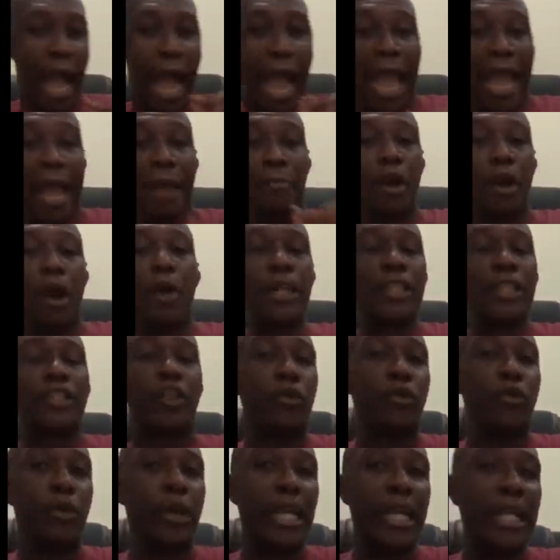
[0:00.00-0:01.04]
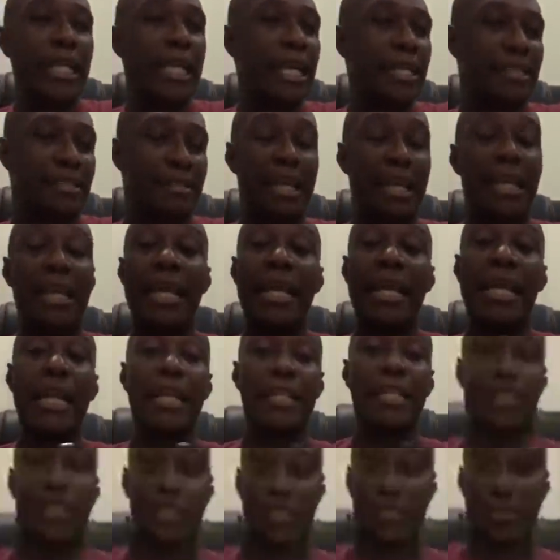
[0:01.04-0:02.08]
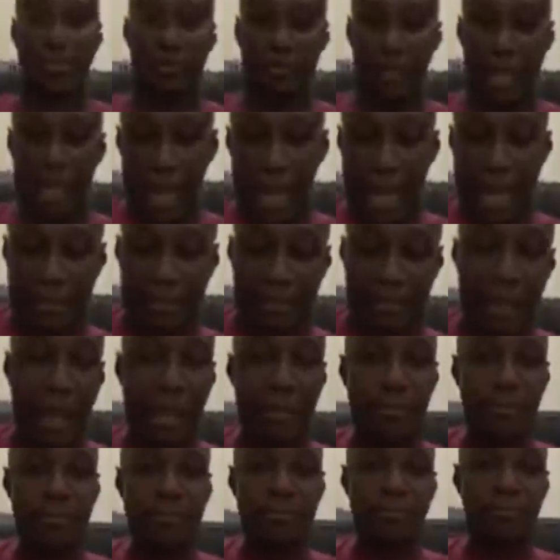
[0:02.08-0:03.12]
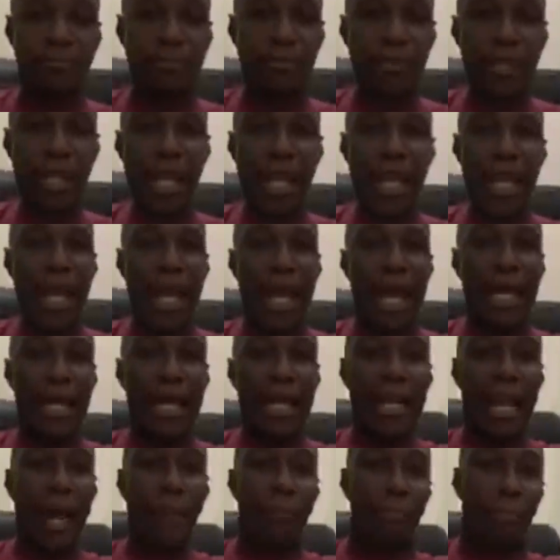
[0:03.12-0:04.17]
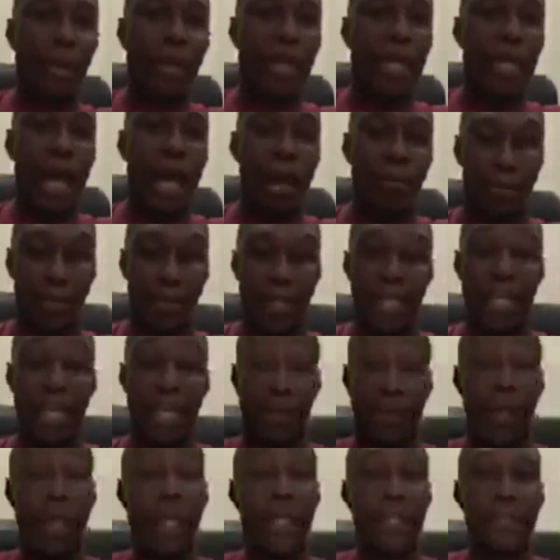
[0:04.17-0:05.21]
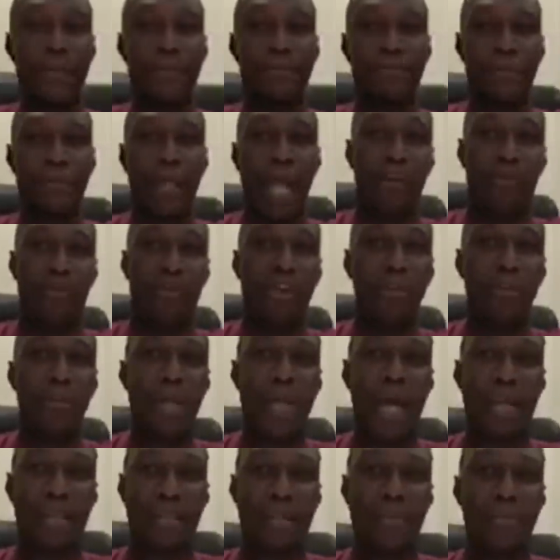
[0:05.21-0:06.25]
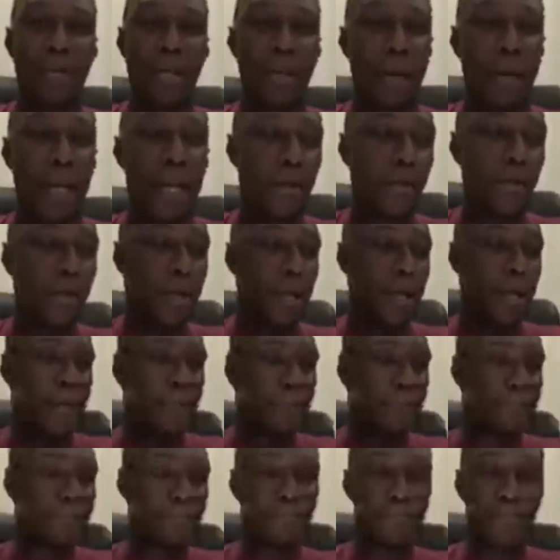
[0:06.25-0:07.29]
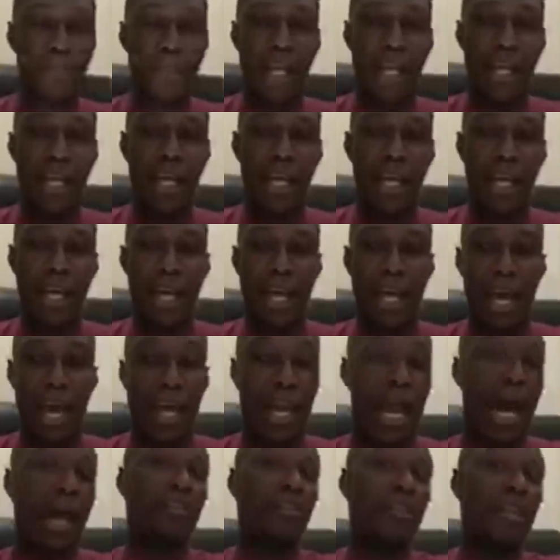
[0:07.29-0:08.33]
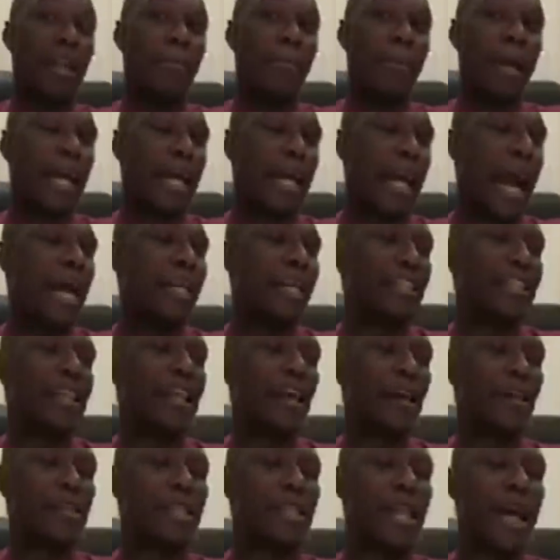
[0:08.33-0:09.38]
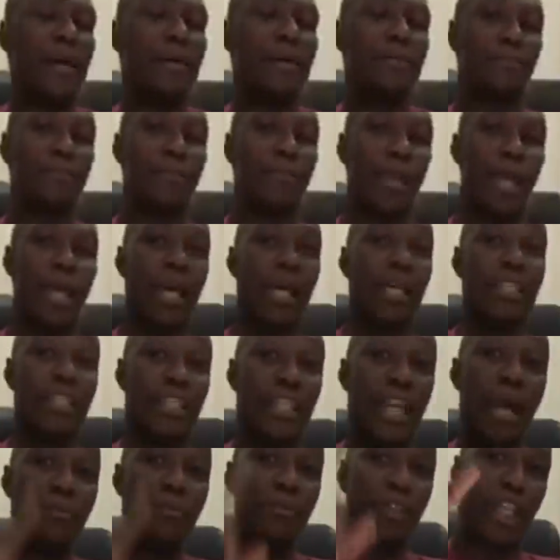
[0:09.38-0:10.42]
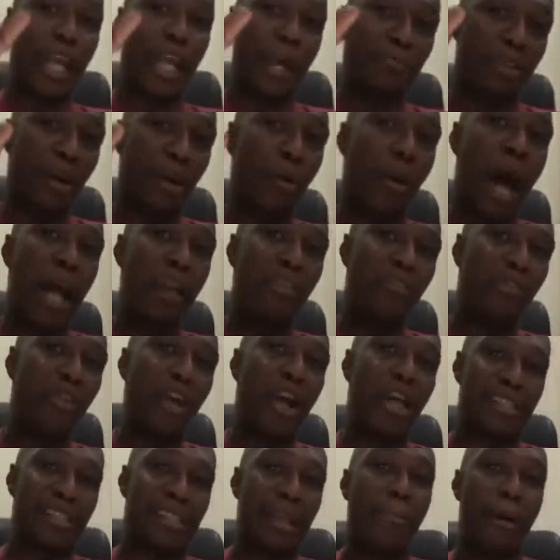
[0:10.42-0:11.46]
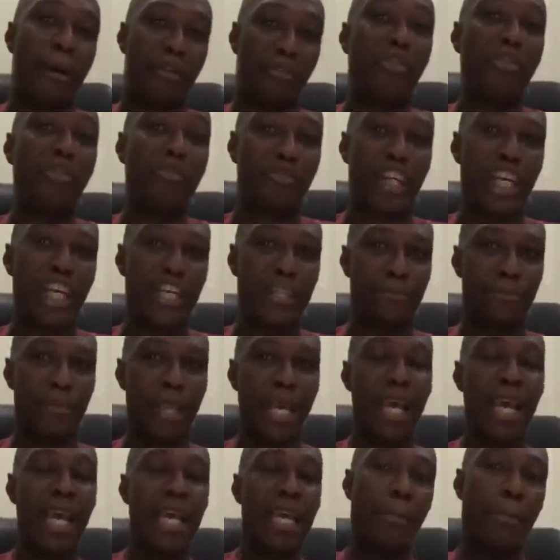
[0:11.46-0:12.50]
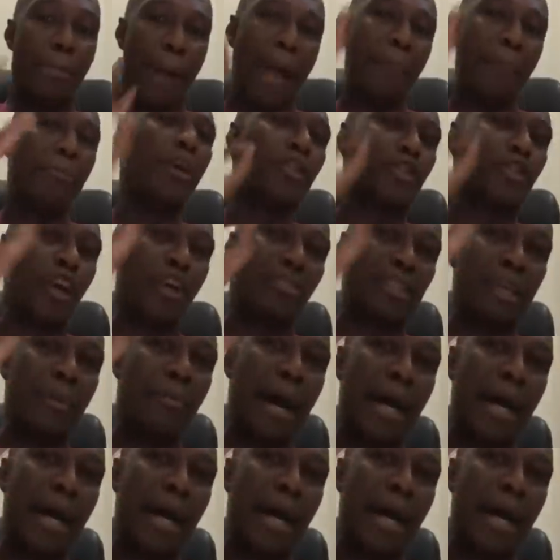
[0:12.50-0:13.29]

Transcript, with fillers: I am going to read this in English the last time, and then I pick it up in the tree. Now, family, assembly, banner, and I know now my culture, James chapter 1, verse number 15. The Bible talks